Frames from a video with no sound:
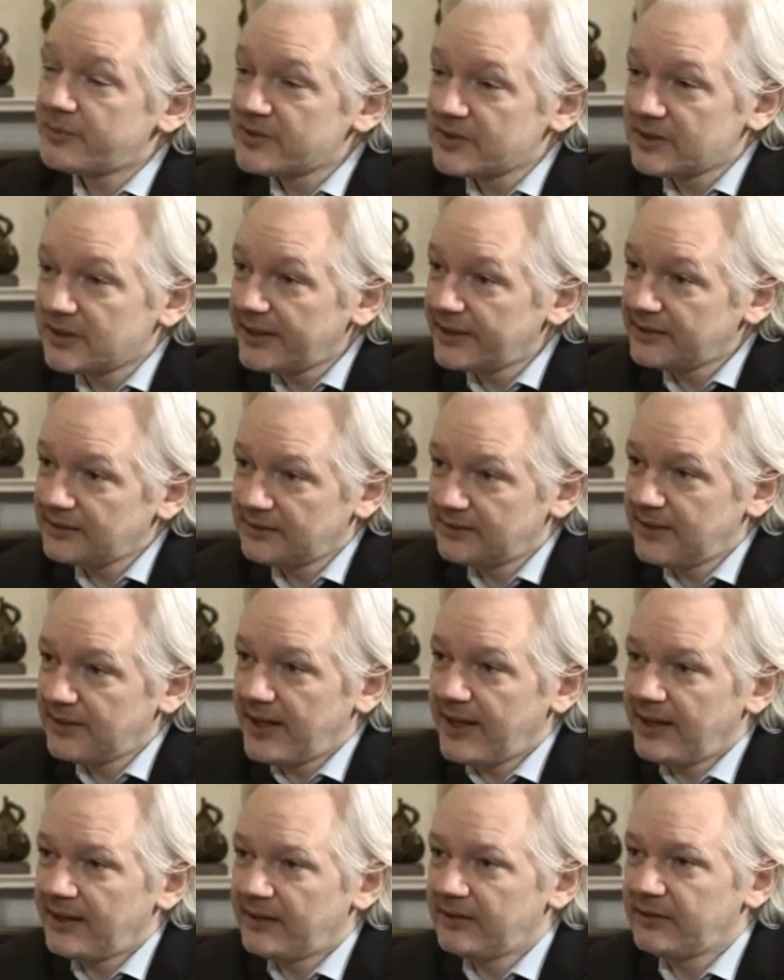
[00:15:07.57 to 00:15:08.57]
Trump is
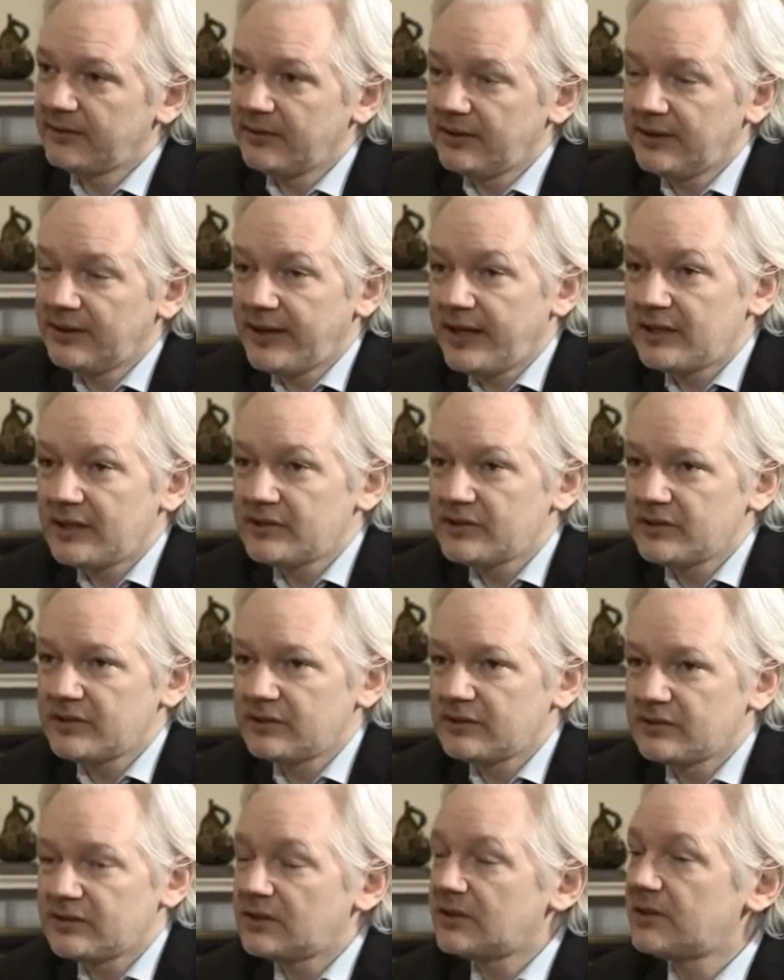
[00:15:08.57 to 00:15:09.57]
elected and
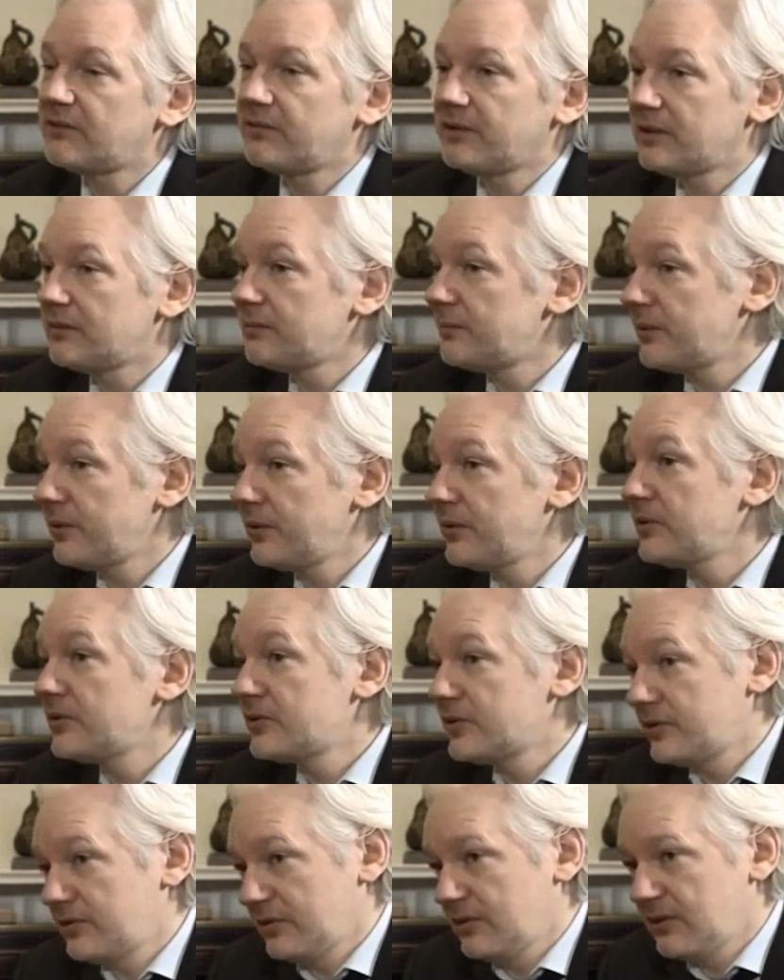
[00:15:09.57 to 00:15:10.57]
engages in a significant
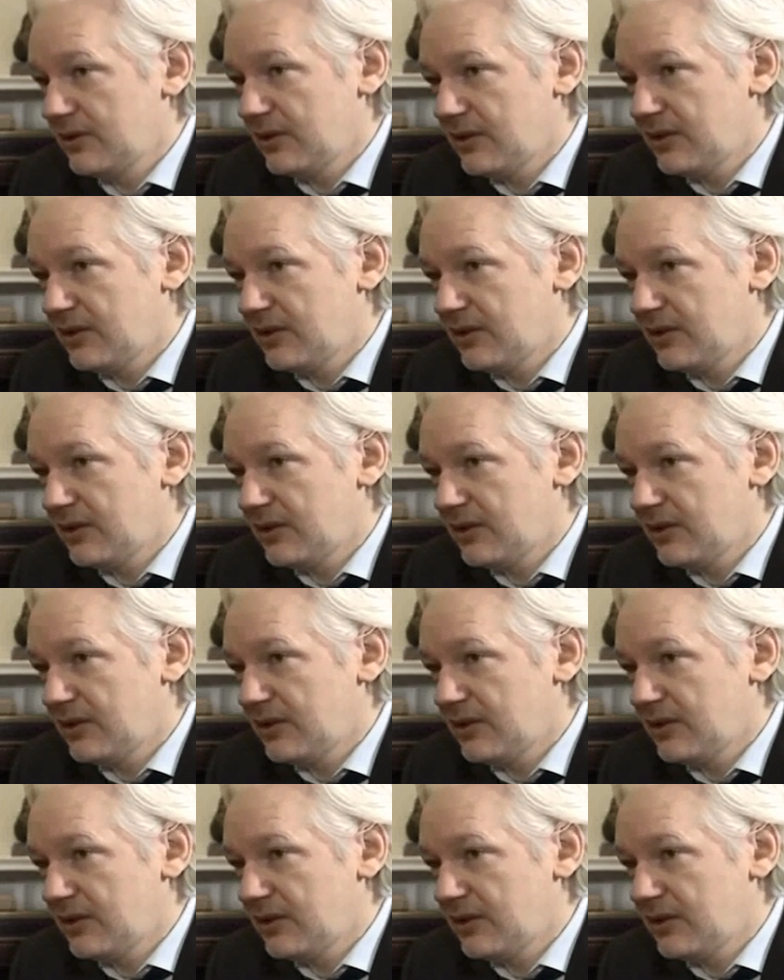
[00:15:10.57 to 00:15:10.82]
purge